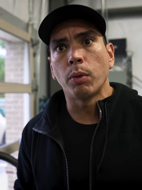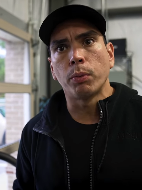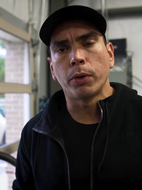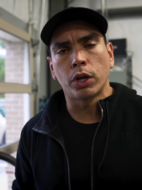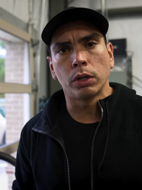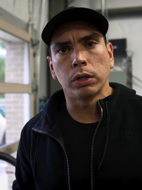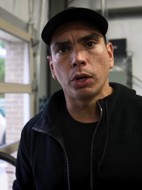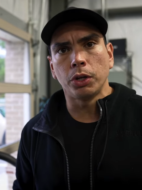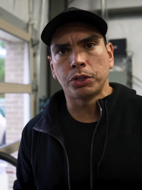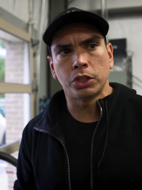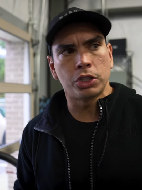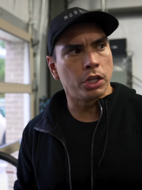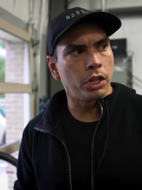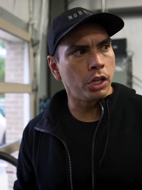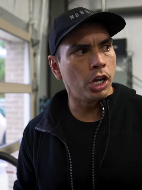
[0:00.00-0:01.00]
when we're closer
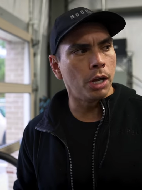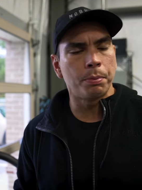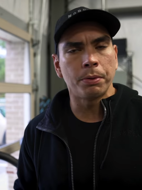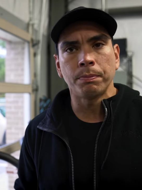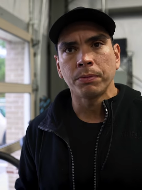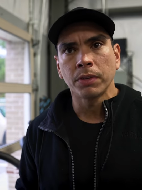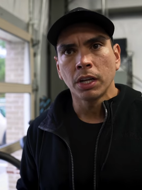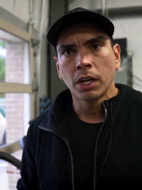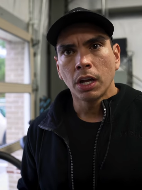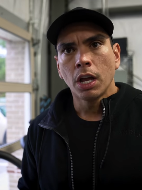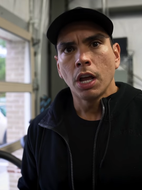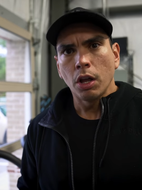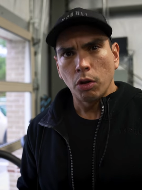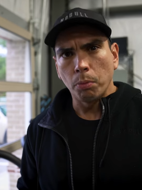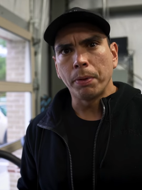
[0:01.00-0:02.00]
to the open,
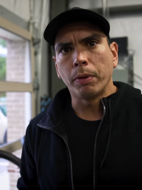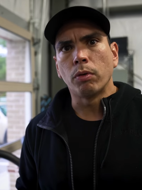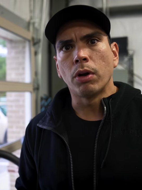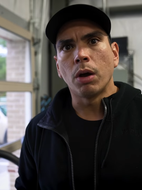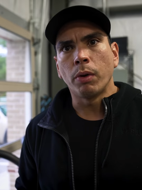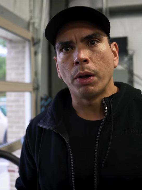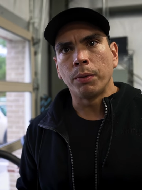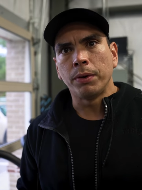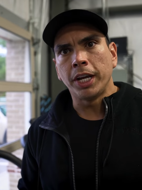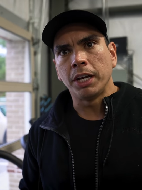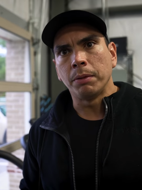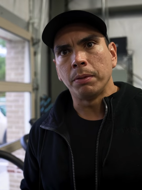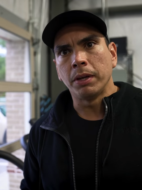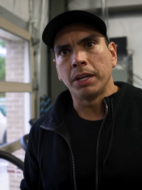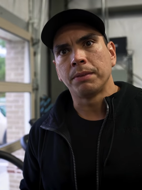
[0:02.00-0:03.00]
we'll be right where we need
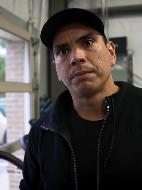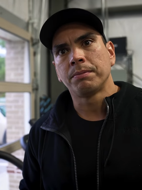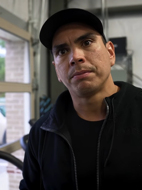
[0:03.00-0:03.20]
to be.